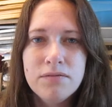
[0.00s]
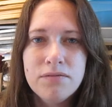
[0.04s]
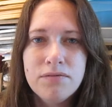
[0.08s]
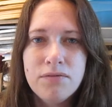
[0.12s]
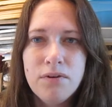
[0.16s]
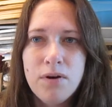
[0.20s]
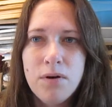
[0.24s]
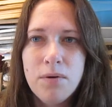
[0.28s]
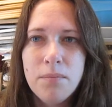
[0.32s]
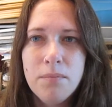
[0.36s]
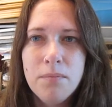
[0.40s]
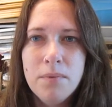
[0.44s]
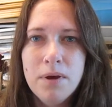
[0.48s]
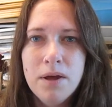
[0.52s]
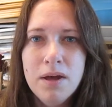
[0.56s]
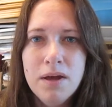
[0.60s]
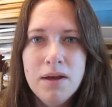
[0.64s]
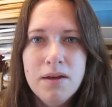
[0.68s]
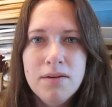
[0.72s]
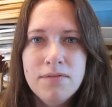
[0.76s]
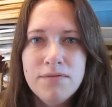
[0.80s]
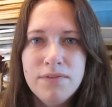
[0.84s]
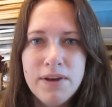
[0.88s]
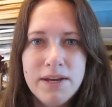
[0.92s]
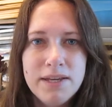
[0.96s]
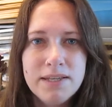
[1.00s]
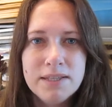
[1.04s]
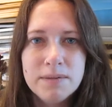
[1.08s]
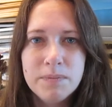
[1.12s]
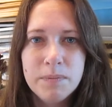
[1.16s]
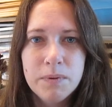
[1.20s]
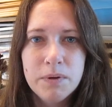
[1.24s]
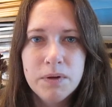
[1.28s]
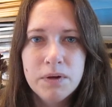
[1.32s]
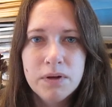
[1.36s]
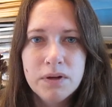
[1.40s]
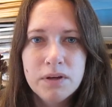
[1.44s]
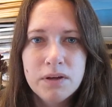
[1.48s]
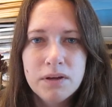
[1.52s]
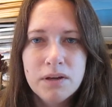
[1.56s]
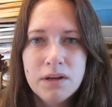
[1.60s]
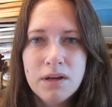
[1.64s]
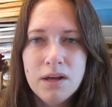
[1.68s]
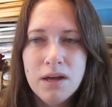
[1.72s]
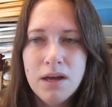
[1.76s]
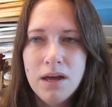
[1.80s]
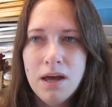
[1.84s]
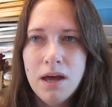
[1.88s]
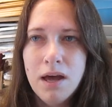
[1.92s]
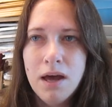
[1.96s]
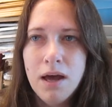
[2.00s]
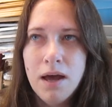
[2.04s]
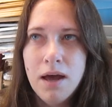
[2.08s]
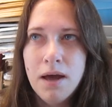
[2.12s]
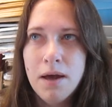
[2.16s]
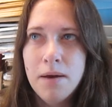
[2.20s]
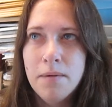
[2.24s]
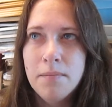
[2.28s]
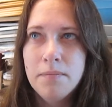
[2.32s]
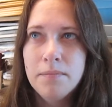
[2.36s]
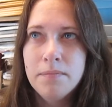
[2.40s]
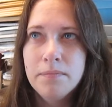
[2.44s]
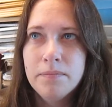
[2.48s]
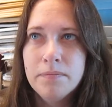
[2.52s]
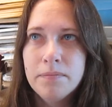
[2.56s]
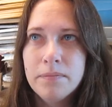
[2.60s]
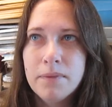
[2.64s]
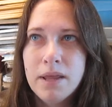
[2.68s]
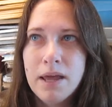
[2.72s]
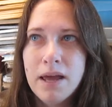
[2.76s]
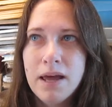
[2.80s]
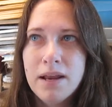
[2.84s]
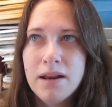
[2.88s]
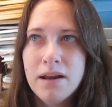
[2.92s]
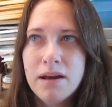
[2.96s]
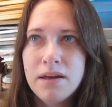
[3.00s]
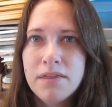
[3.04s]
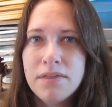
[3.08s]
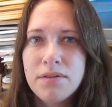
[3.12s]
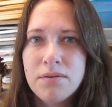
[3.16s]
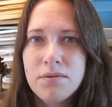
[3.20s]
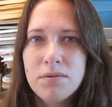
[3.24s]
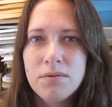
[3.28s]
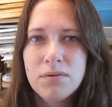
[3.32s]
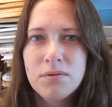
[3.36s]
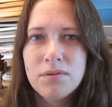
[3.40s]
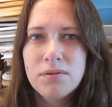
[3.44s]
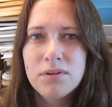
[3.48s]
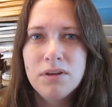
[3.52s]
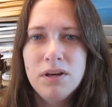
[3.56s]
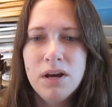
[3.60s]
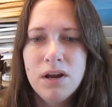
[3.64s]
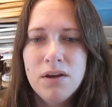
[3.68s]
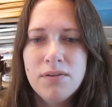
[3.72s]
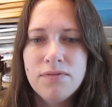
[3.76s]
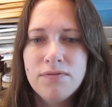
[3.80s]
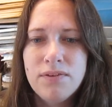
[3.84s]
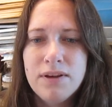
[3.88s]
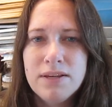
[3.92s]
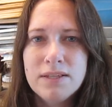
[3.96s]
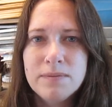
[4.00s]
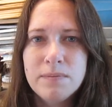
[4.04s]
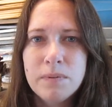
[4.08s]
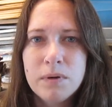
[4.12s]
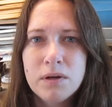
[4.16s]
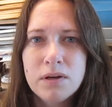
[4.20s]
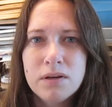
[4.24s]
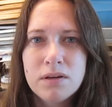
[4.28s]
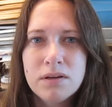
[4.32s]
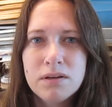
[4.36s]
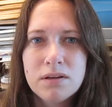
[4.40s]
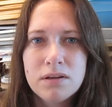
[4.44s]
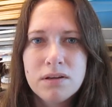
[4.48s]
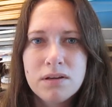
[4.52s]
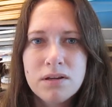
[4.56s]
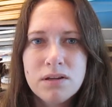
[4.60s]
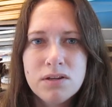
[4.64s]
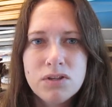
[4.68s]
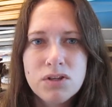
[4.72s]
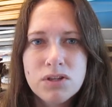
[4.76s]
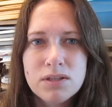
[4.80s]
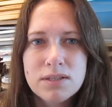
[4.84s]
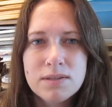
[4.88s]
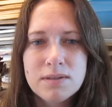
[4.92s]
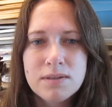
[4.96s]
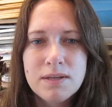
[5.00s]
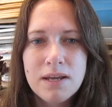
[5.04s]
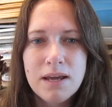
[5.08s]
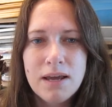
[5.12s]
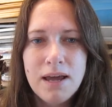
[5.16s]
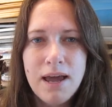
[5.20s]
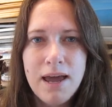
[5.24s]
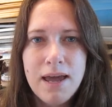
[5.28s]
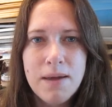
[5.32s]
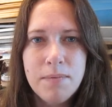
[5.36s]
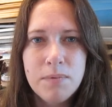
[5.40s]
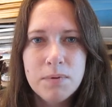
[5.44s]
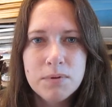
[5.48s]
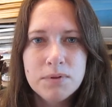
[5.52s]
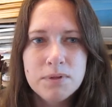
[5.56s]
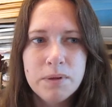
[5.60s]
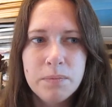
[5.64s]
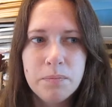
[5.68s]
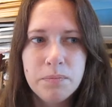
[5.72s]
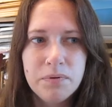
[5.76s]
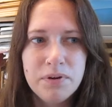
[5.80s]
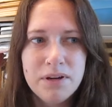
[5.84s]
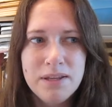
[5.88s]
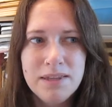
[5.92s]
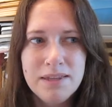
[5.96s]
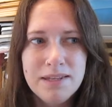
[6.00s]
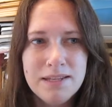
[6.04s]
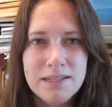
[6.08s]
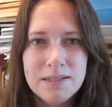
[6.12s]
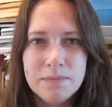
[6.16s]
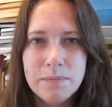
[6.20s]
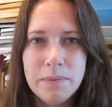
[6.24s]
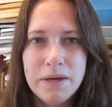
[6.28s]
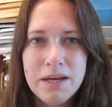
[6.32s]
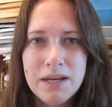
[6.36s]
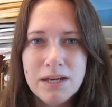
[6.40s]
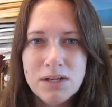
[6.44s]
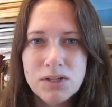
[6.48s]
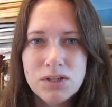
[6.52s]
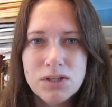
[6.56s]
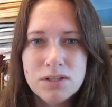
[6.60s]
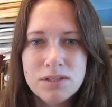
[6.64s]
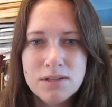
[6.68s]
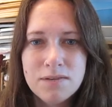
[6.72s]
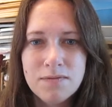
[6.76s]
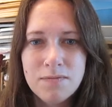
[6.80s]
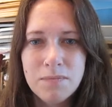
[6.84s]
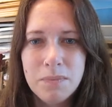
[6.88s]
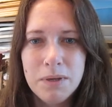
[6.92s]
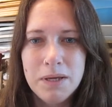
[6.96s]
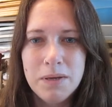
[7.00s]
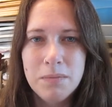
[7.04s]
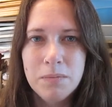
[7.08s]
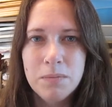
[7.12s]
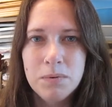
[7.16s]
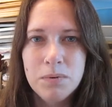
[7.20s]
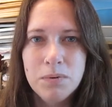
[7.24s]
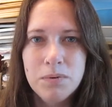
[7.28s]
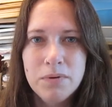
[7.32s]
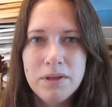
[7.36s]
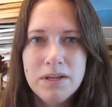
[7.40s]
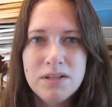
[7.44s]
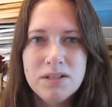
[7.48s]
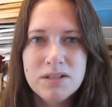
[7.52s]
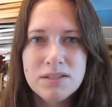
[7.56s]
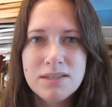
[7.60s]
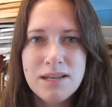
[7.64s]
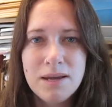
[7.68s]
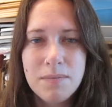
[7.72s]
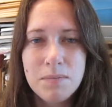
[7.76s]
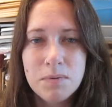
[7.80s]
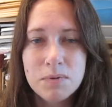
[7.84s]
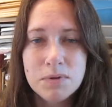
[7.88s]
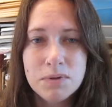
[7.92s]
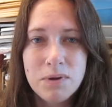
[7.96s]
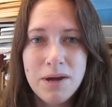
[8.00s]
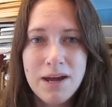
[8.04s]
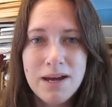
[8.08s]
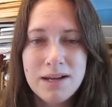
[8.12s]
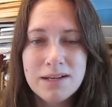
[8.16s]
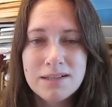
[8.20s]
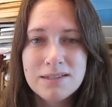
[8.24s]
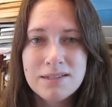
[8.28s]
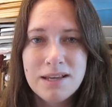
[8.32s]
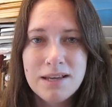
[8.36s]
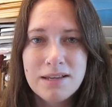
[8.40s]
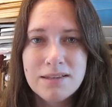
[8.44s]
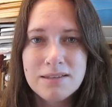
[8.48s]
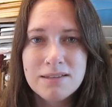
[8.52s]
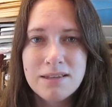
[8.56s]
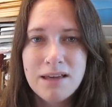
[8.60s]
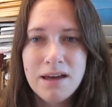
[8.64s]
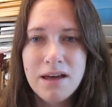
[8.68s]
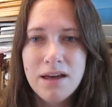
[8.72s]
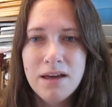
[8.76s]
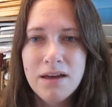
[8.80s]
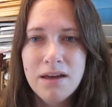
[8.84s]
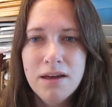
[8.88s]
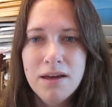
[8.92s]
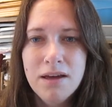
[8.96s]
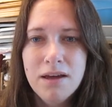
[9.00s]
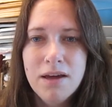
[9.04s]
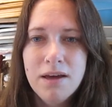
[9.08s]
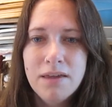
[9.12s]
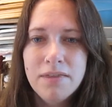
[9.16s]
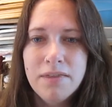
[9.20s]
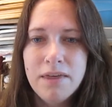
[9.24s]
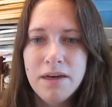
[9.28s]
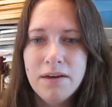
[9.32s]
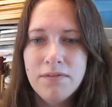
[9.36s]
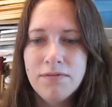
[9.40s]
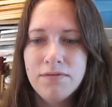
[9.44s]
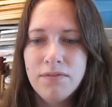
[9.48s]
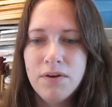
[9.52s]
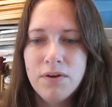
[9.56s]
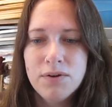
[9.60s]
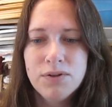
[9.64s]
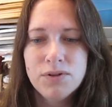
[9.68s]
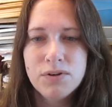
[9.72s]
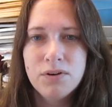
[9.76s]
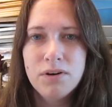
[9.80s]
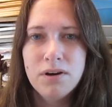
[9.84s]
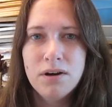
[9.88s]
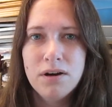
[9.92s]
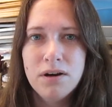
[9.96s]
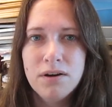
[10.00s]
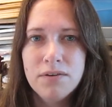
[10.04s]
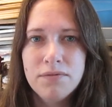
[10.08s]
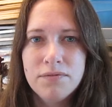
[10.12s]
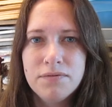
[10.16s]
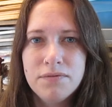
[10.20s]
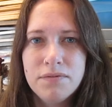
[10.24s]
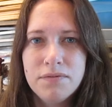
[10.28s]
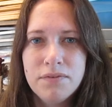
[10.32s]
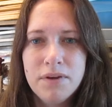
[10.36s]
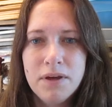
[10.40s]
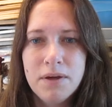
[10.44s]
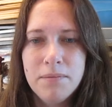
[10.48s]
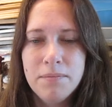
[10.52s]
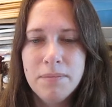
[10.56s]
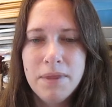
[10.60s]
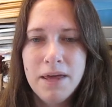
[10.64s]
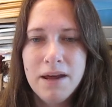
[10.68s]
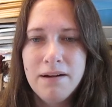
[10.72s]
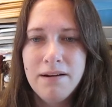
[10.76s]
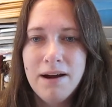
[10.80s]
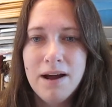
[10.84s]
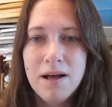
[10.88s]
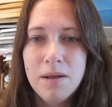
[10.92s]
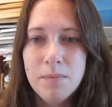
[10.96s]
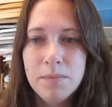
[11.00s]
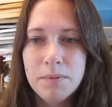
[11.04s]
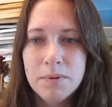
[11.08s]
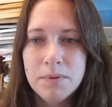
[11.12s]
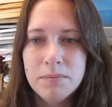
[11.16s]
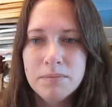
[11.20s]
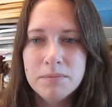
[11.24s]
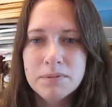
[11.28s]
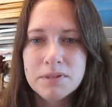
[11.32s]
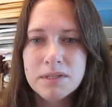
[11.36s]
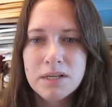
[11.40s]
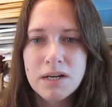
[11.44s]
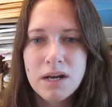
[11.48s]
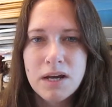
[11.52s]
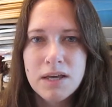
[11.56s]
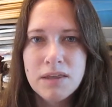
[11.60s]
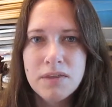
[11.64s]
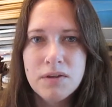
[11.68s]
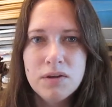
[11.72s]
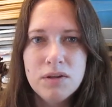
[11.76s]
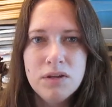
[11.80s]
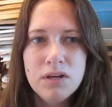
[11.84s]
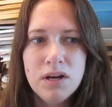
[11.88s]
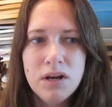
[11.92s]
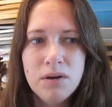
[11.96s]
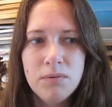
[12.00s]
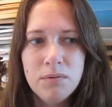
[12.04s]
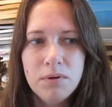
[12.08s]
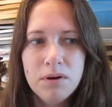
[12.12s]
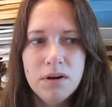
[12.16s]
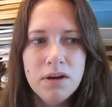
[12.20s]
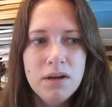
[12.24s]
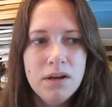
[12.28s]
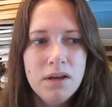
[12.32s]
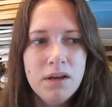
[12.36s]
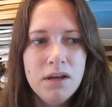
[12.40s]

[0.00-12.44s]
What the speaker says: from Facebook. And I thought, you know, Facebook just able to print these pictures of people, they're just able to access their photograph and their albums. And I thought, you know what,